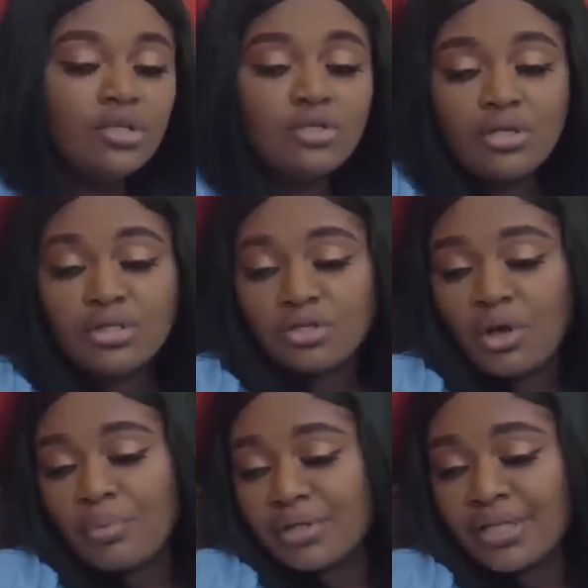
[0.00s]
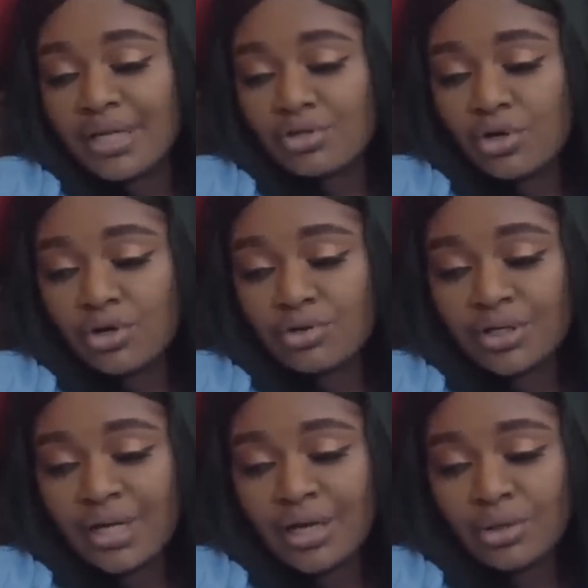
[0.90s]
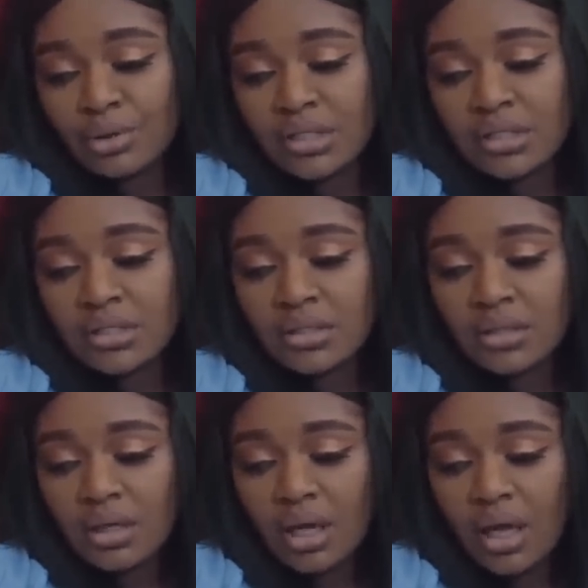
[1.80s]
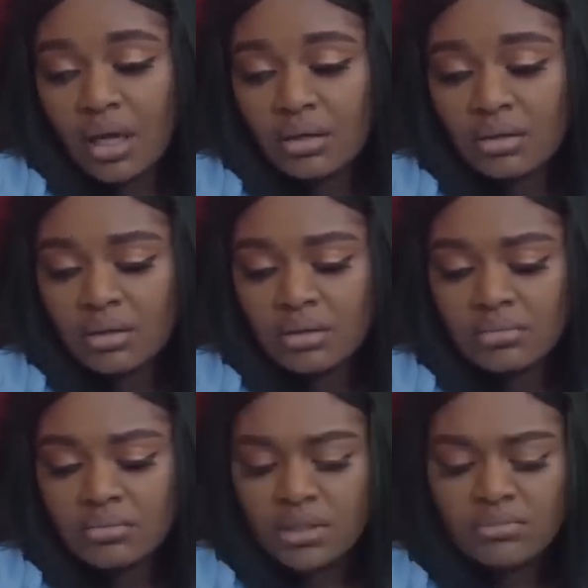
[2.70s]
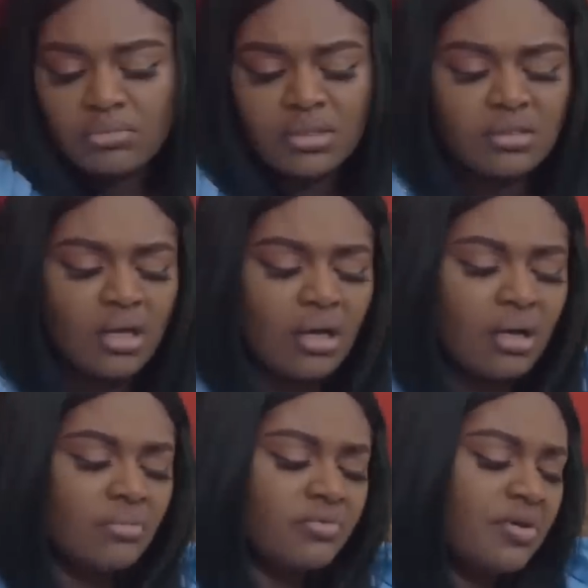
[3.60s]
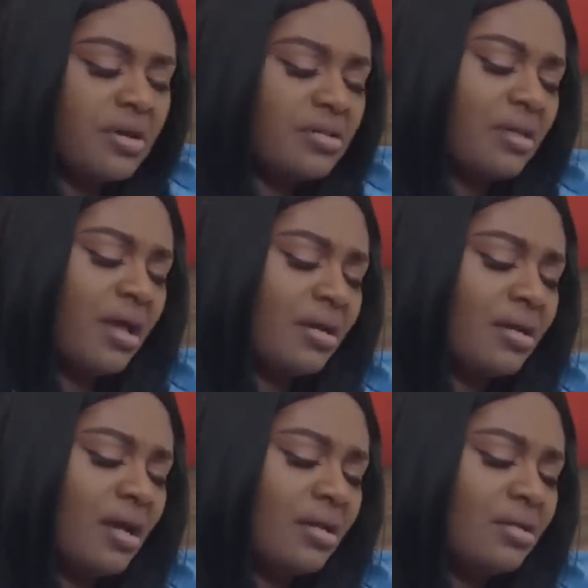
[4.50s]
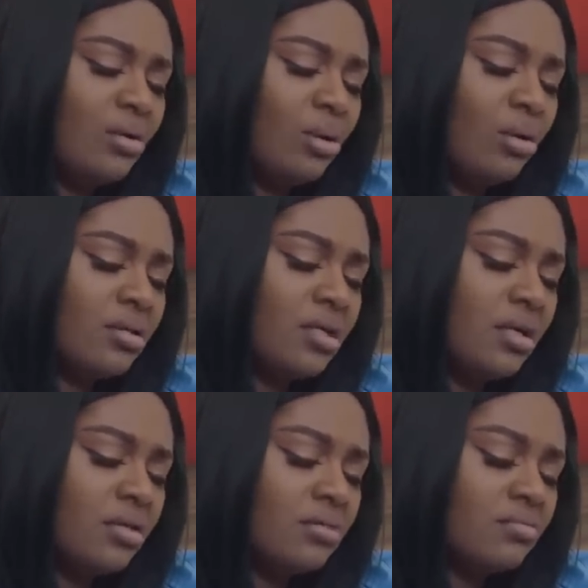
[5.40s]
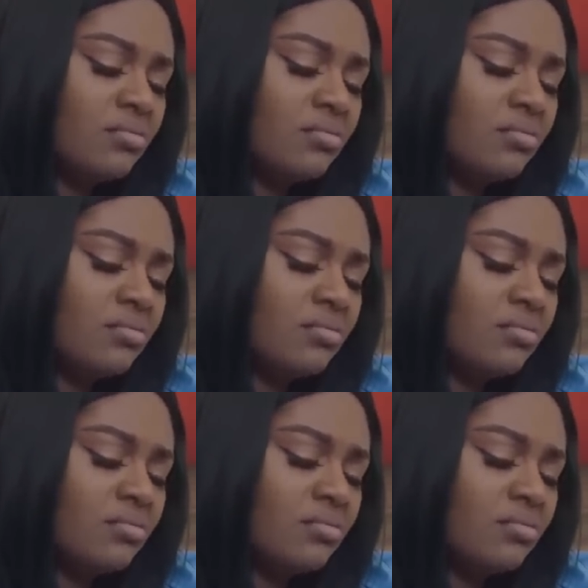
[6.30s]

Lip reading: It's only somebody that is hungry that yawns. Eh? Please, I'm very tired. I had a long day.